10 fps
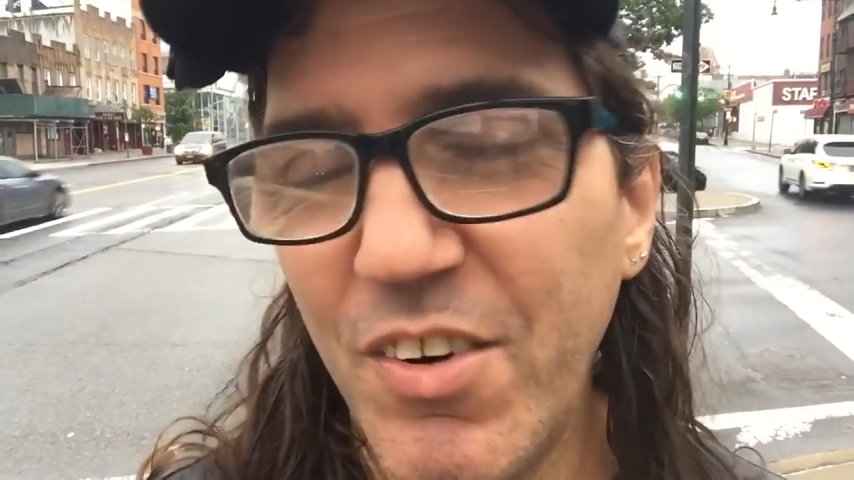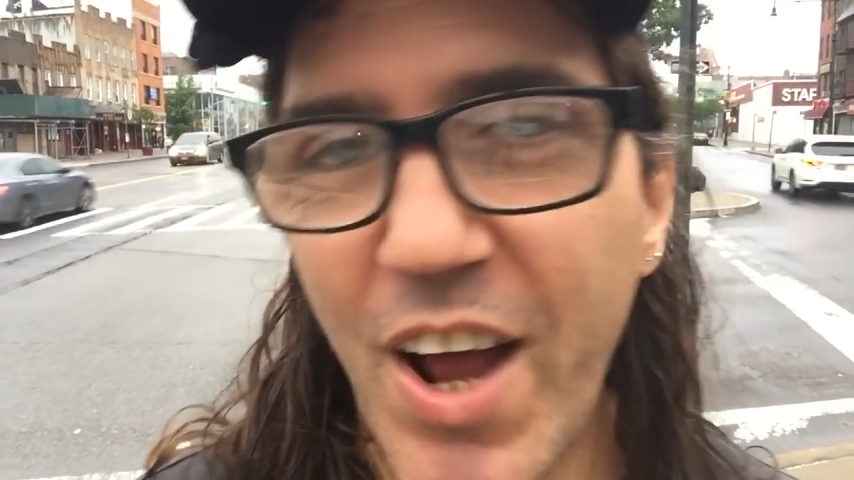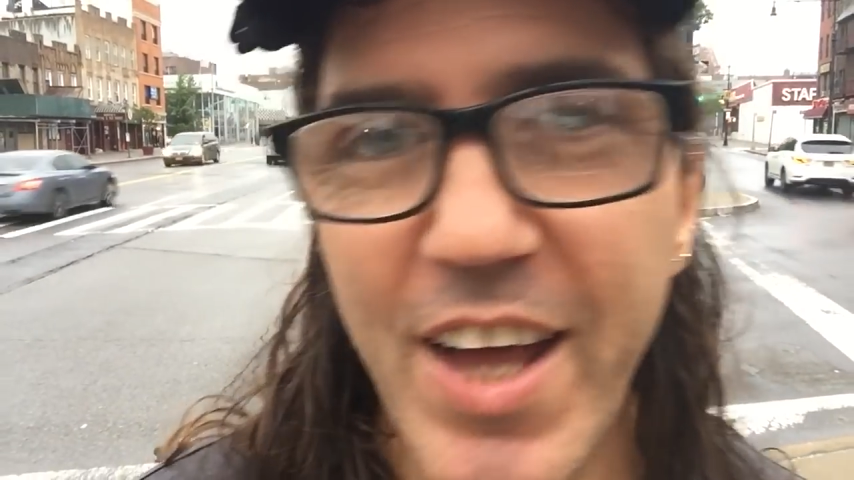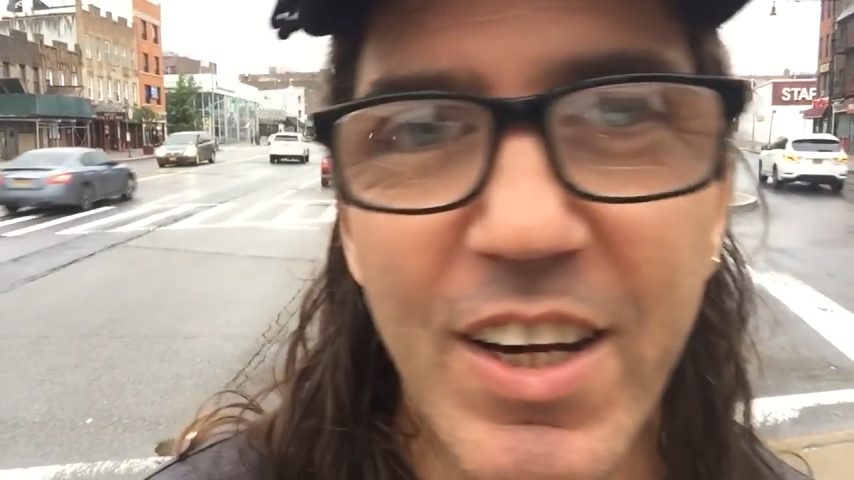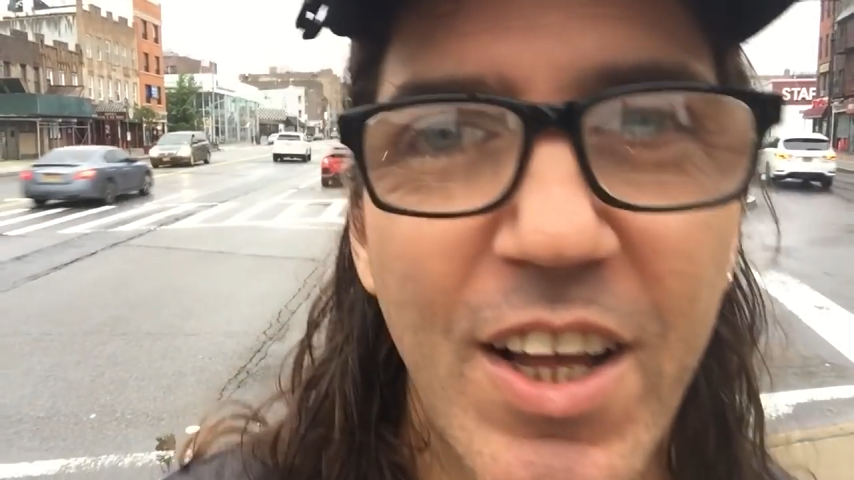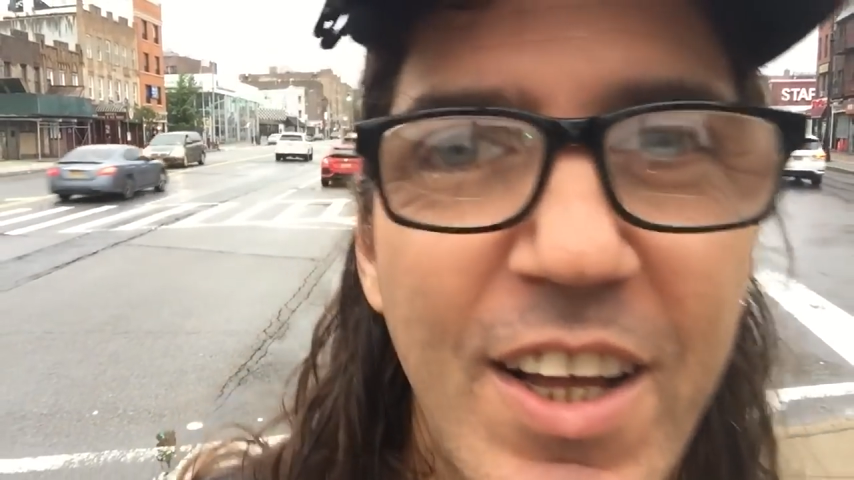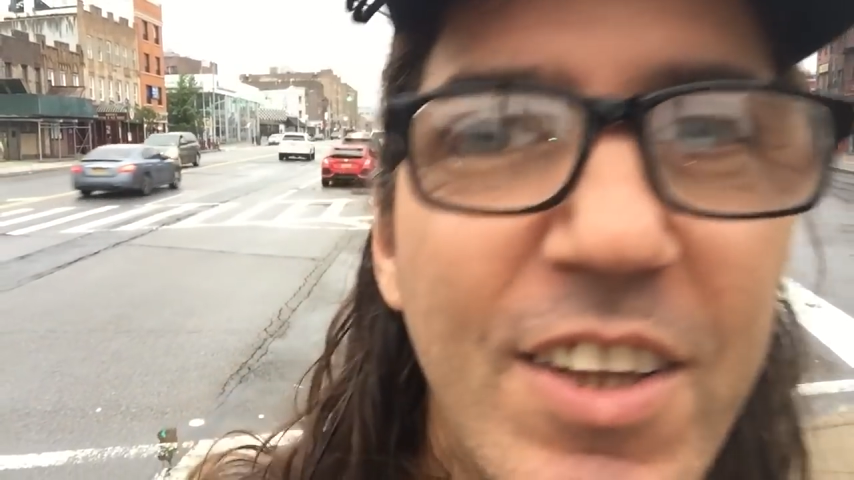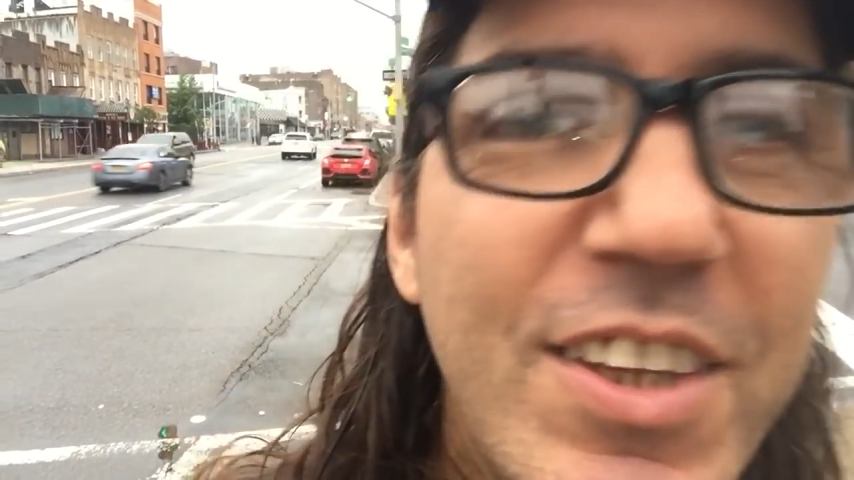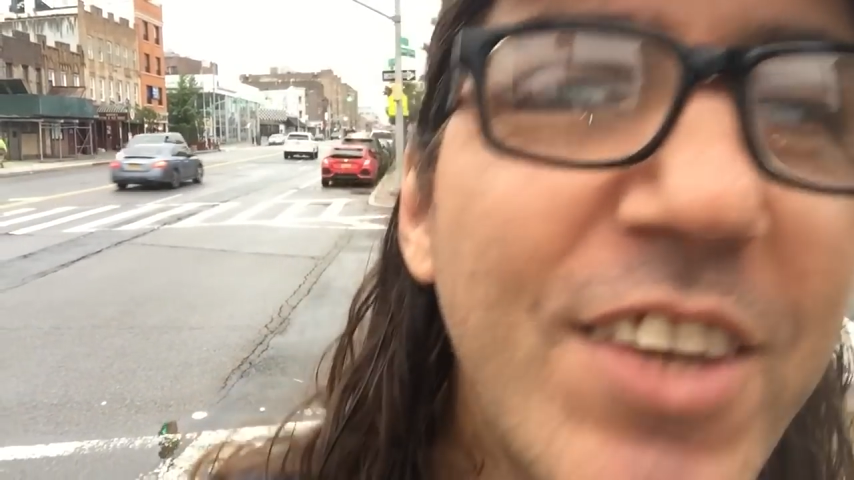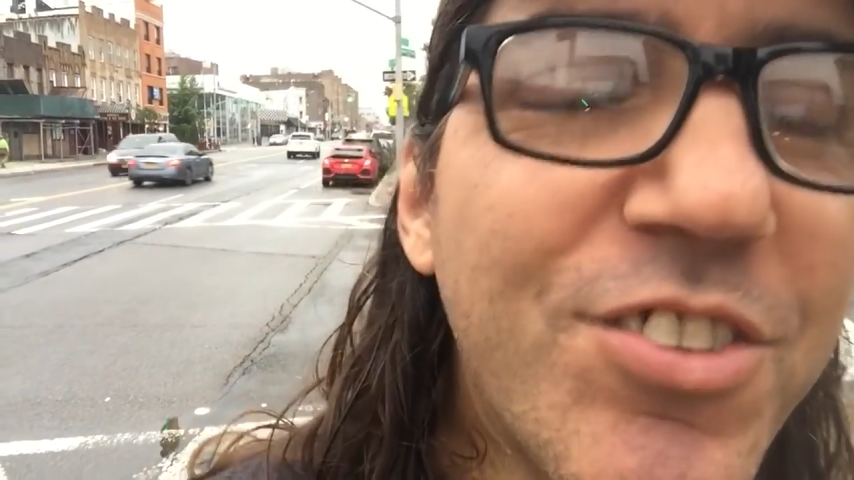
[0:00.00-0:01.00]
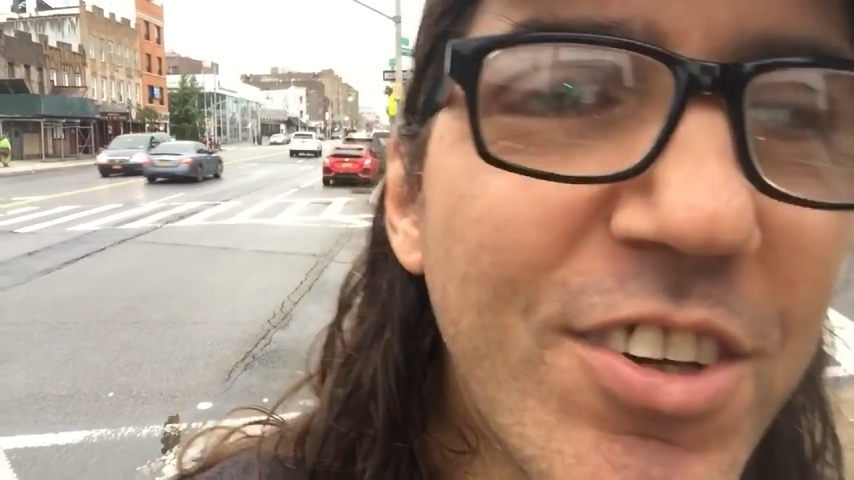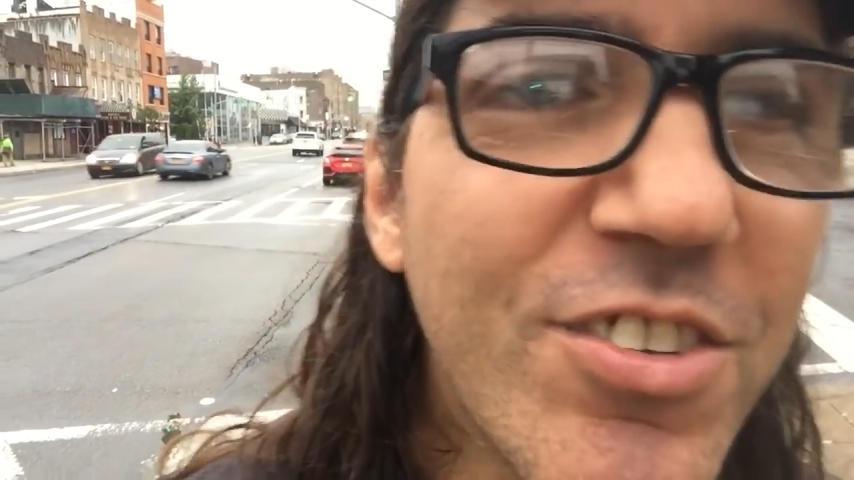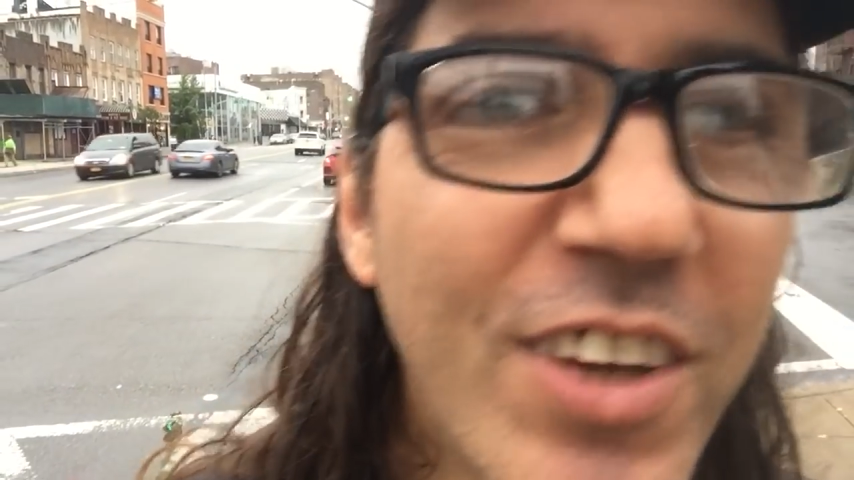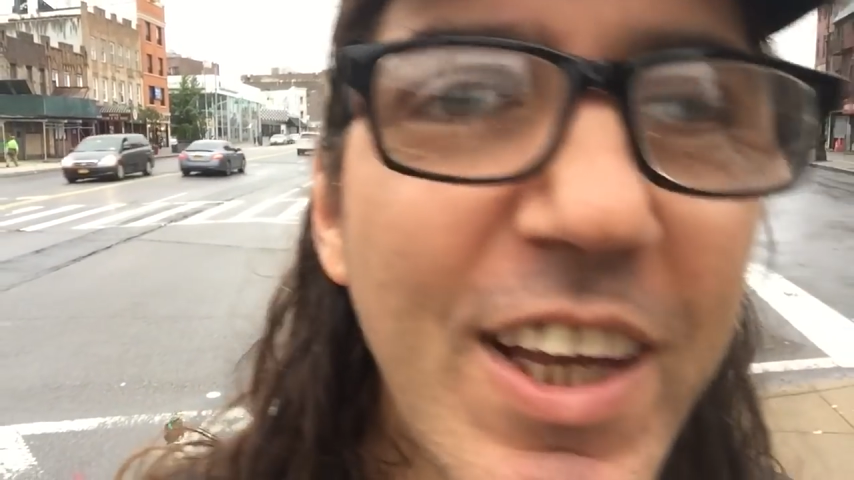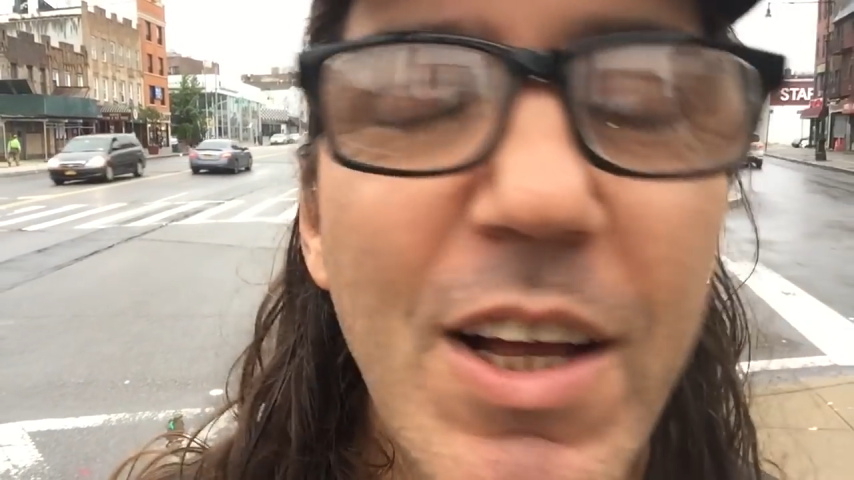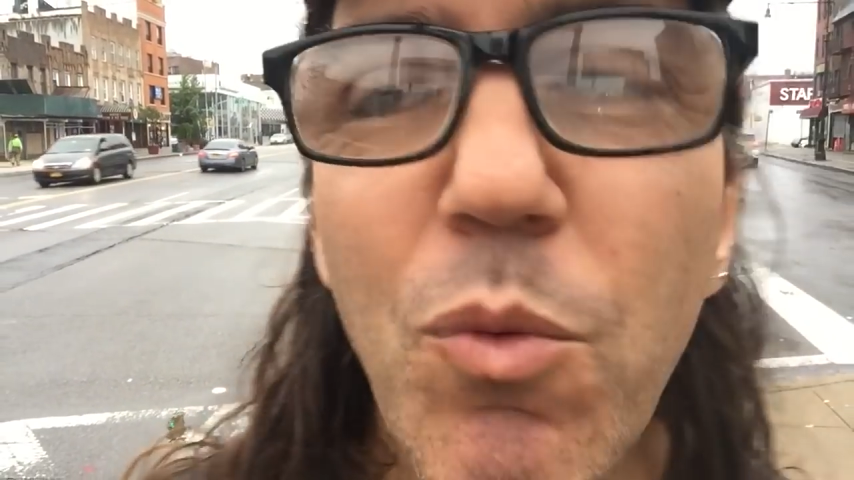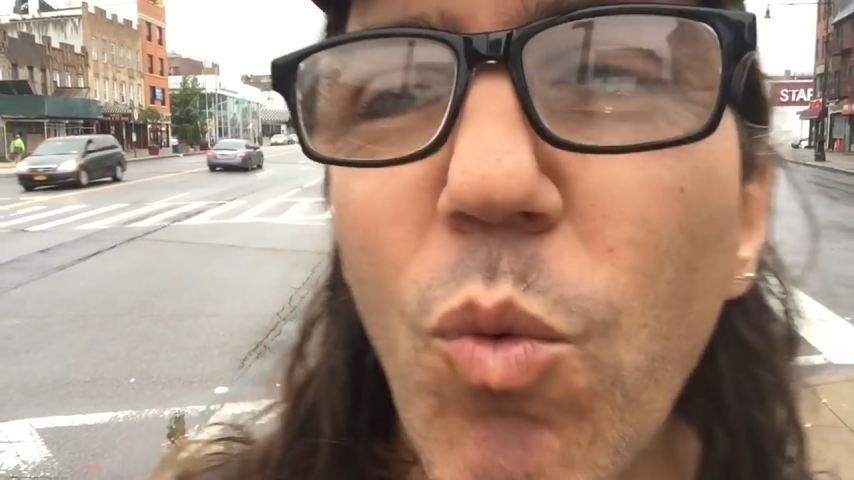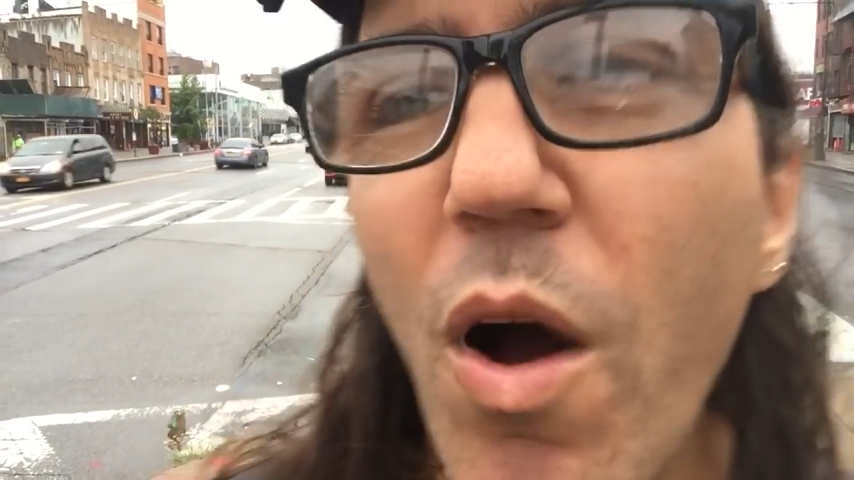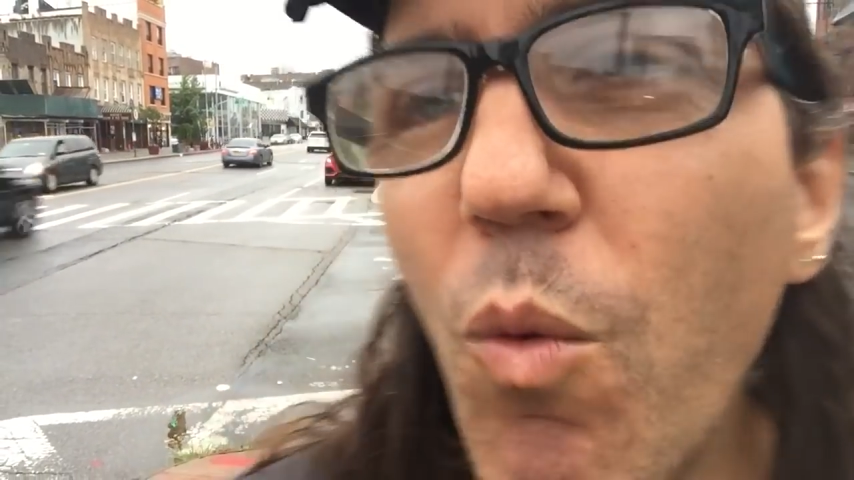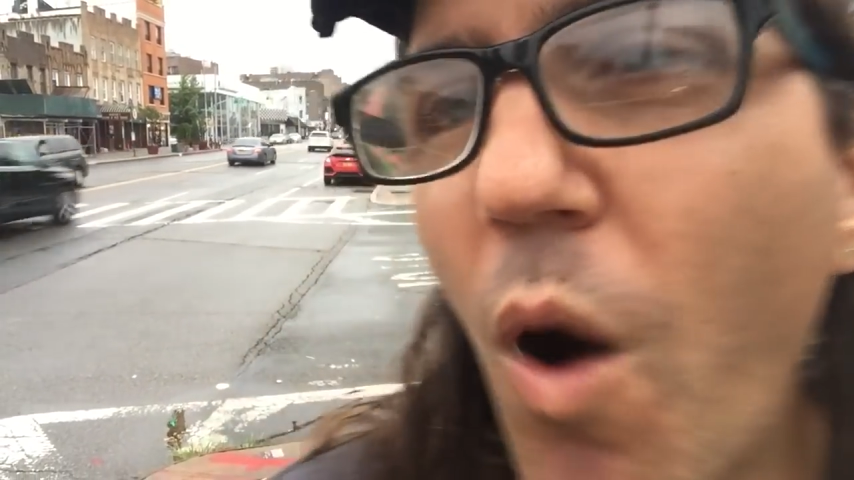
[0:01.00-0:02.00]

Right? This is it, what?